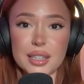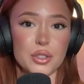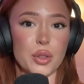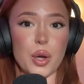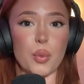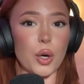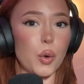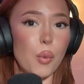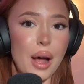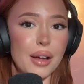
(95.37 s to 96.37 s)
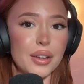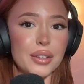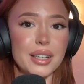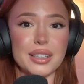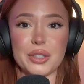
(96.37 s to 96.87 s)
Do they work
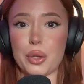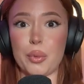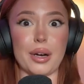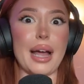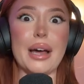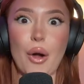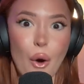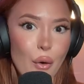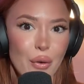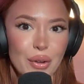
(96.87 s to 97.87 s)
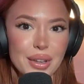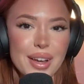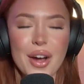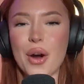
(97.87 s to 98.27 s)
well? Do they work at all?